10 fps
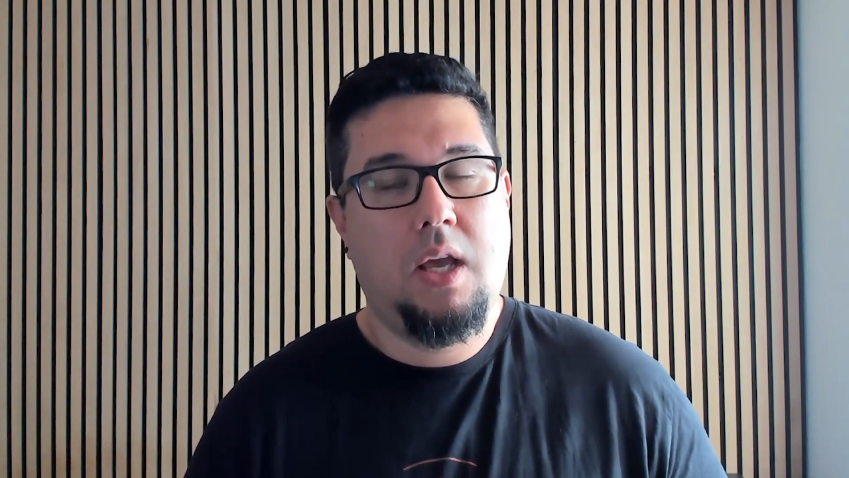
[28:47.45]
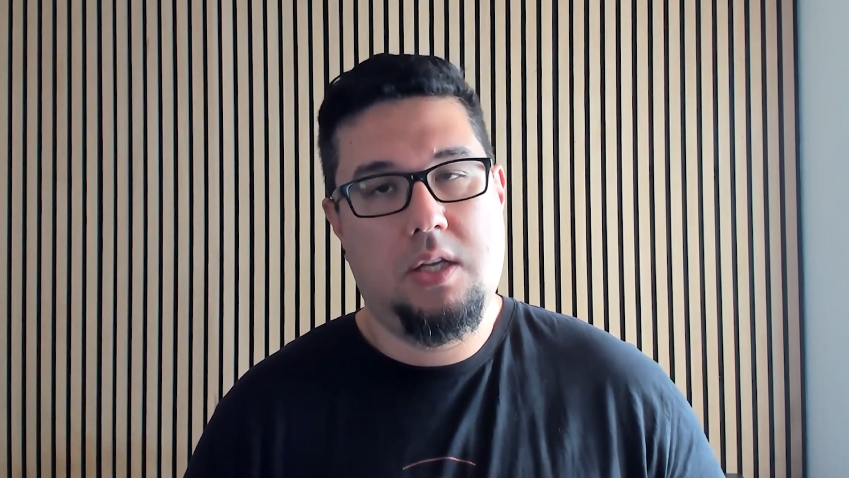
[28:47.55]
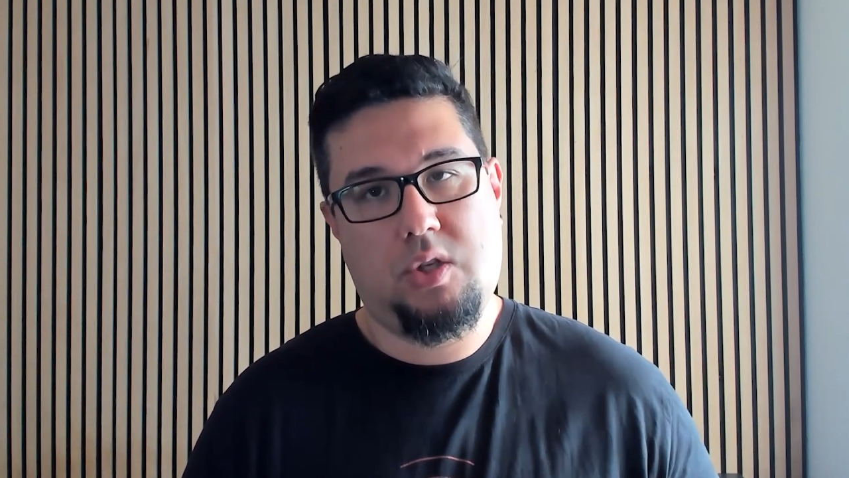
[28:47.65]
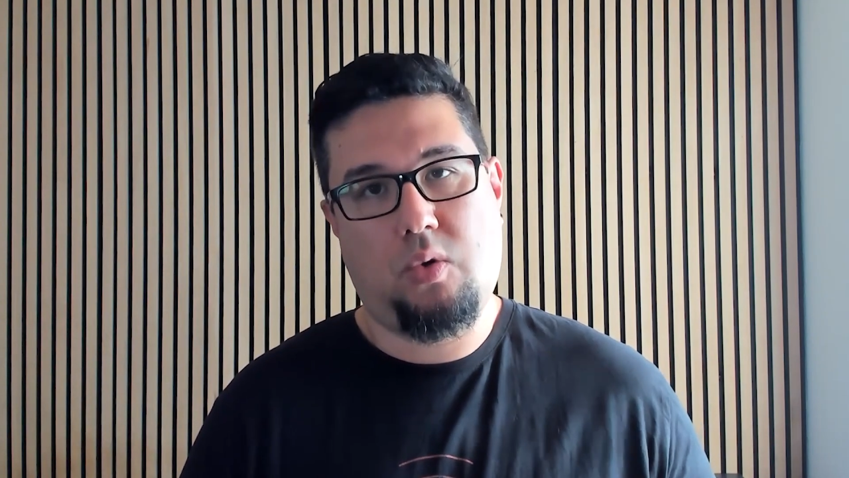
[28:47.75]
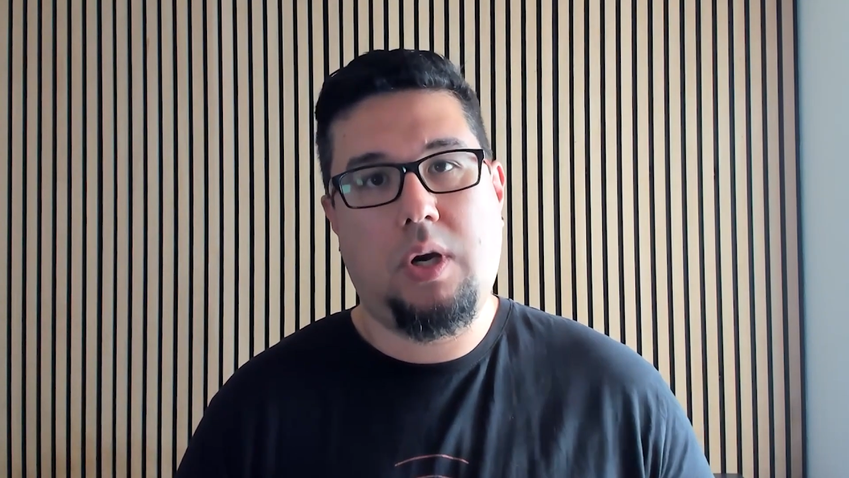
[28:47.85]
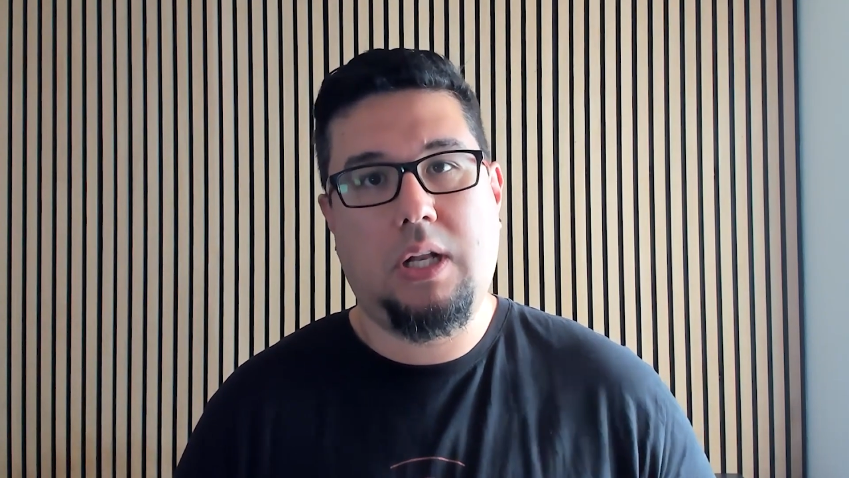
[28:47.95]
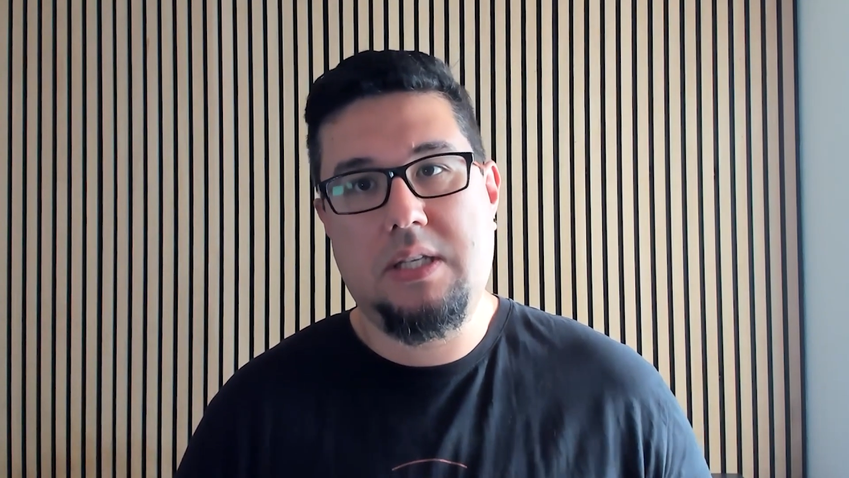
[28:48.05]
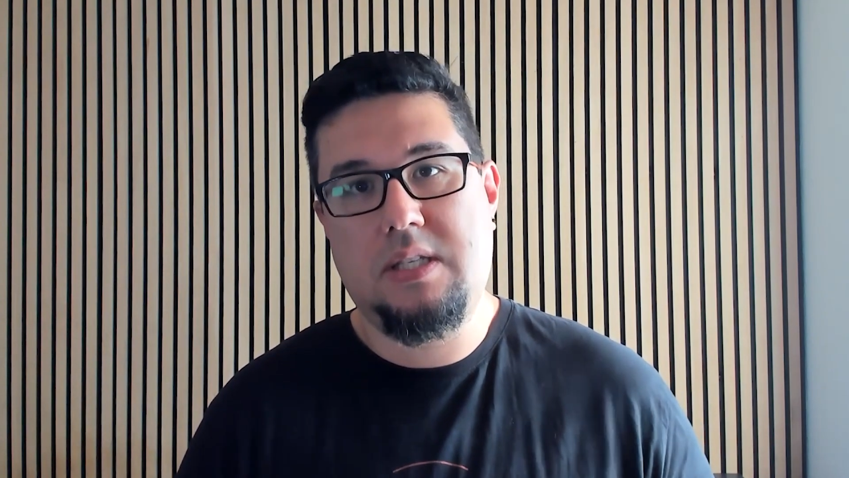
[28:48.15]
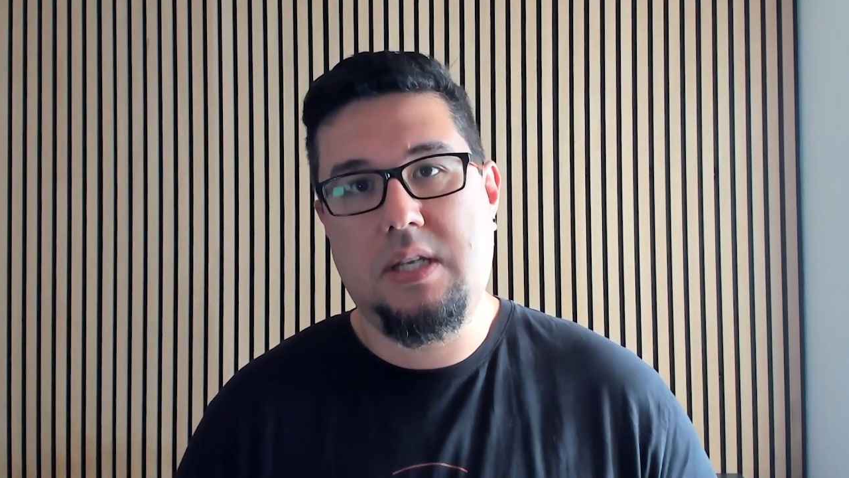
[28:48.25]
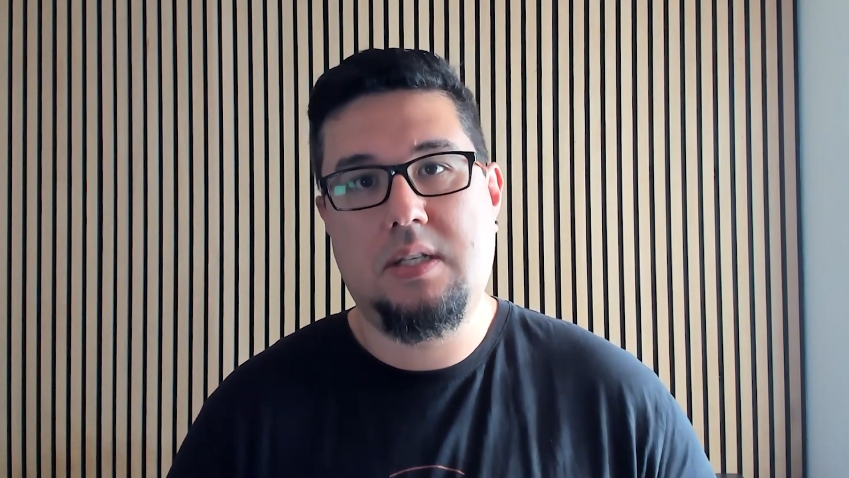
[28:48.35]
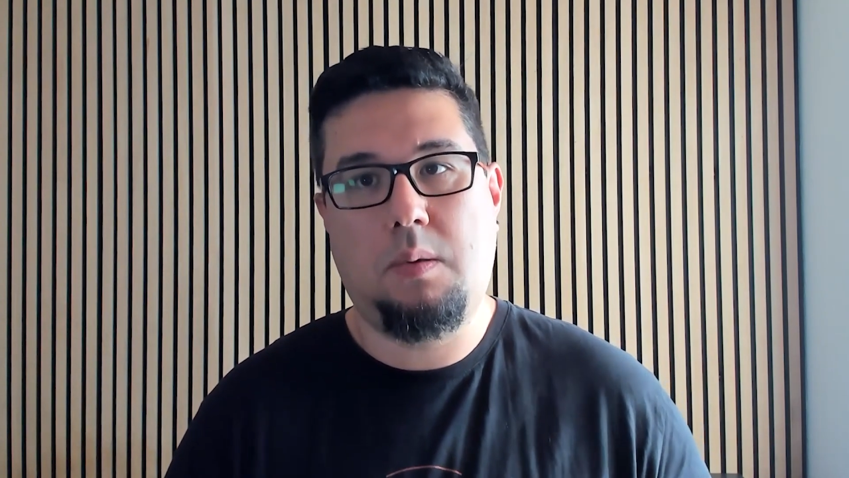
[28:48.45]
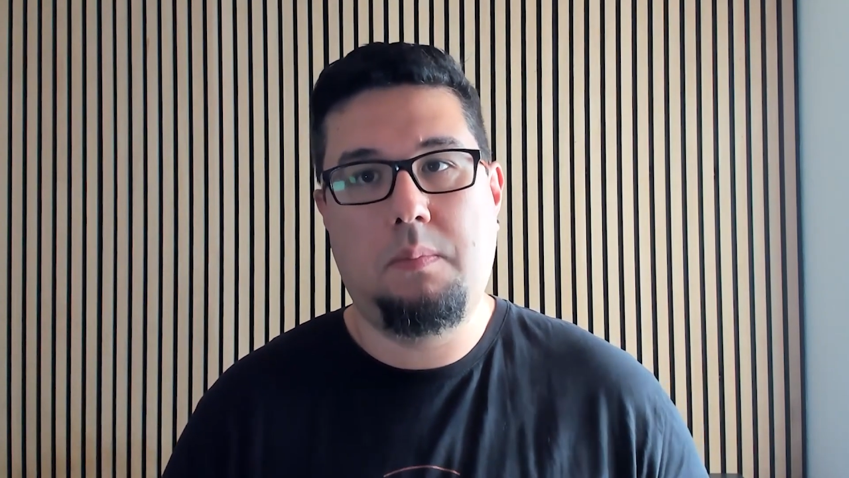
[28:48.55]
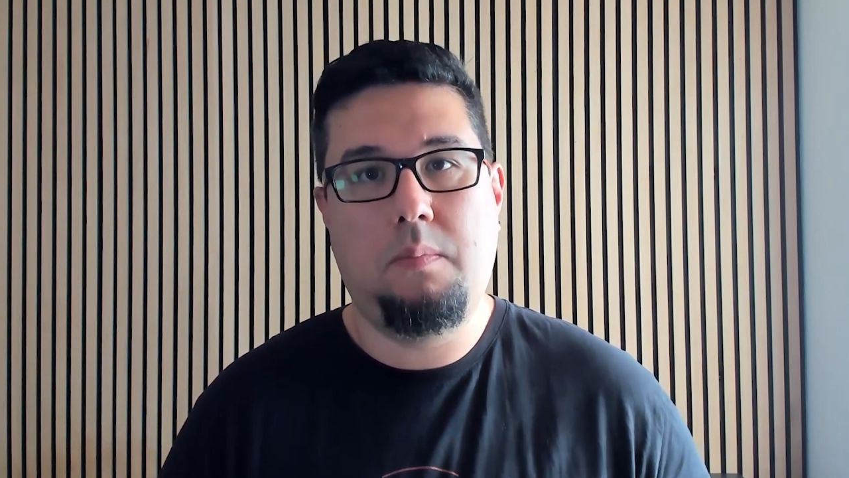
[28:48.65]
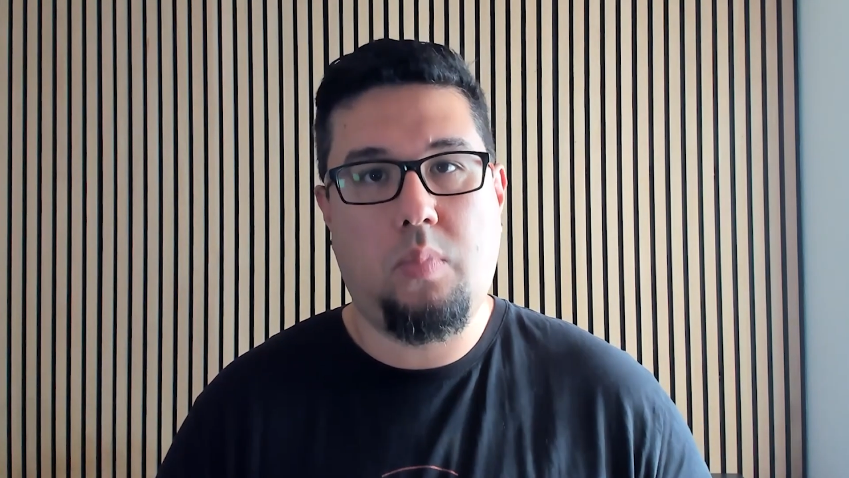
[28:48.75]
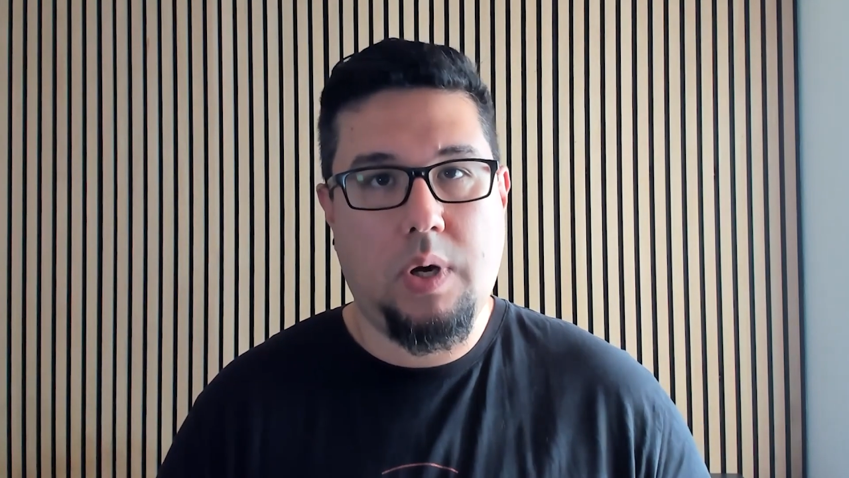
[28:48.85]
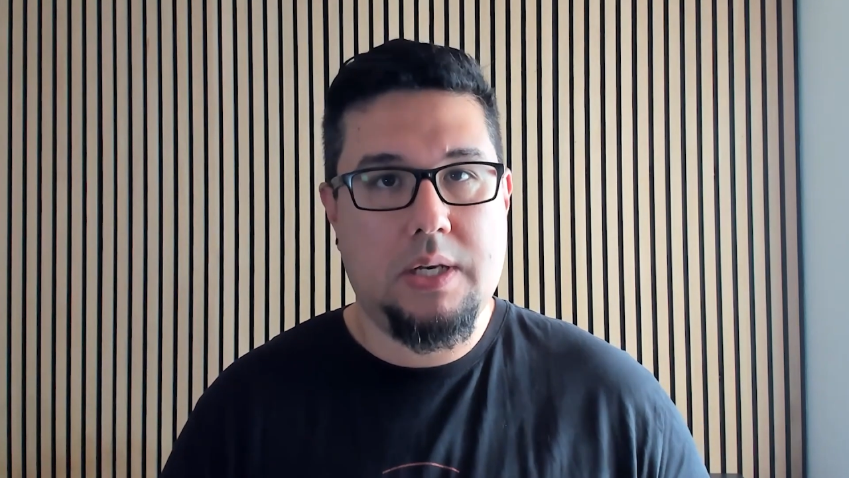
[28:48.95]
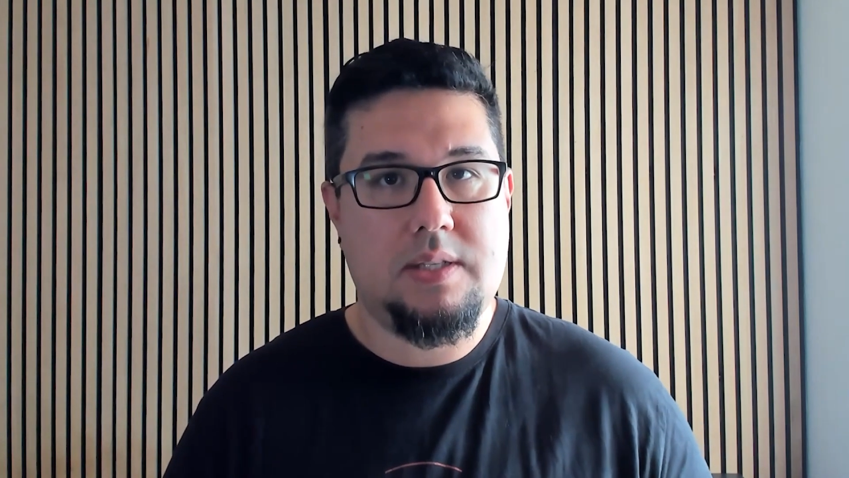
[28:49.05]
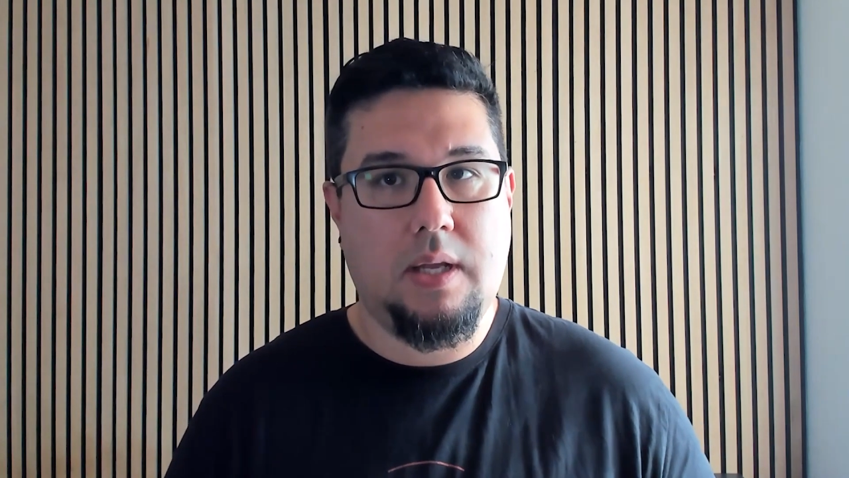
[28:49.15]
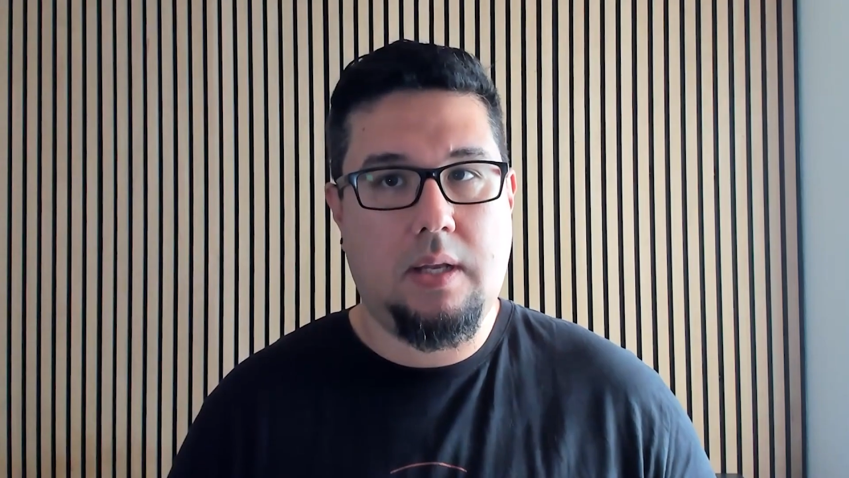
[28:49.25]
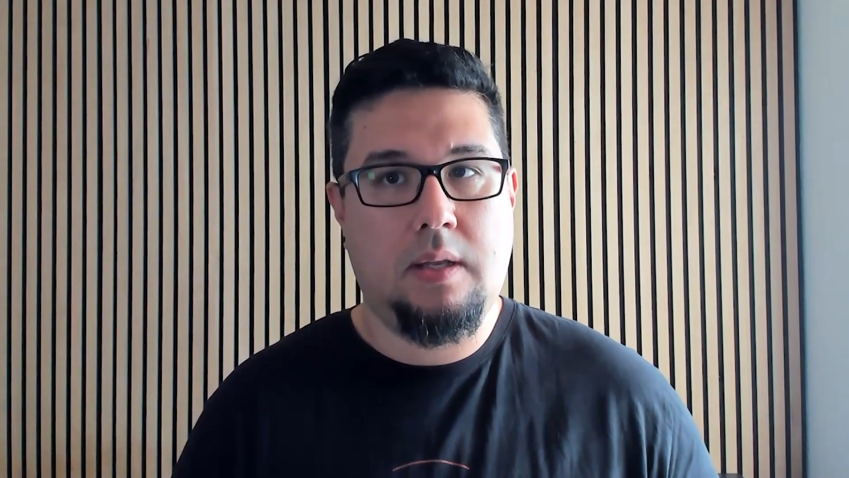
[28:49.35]
historically seen some
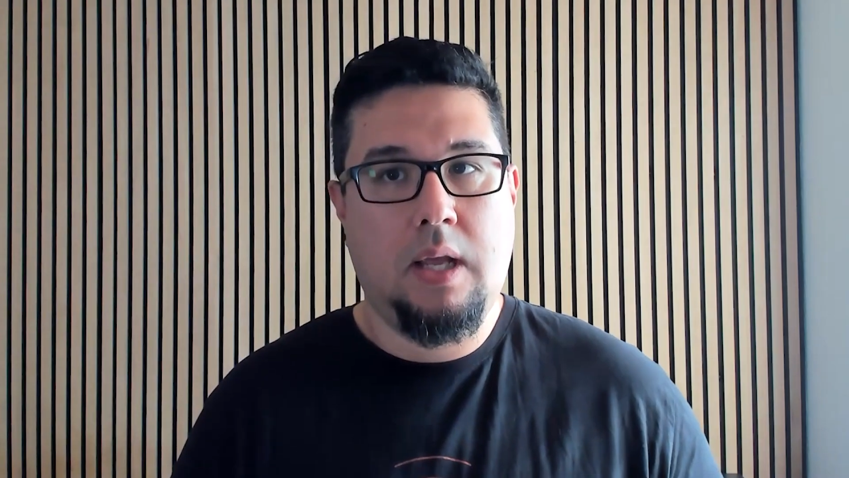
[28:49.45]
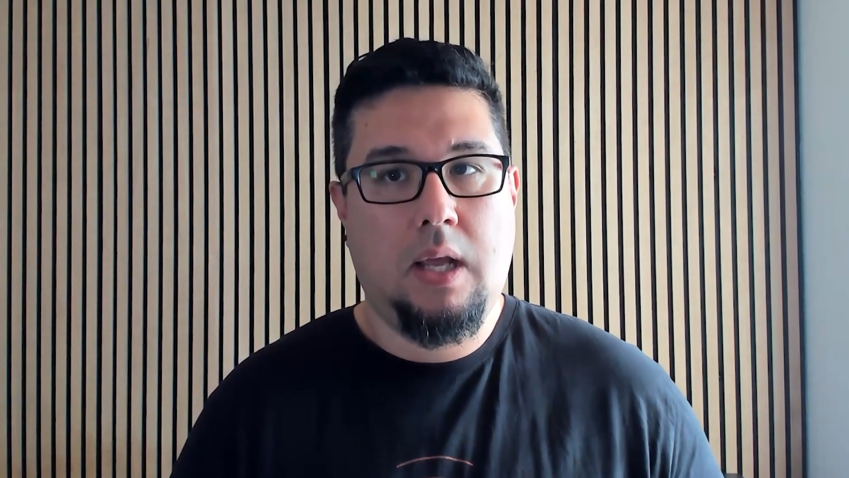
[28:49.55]
brands that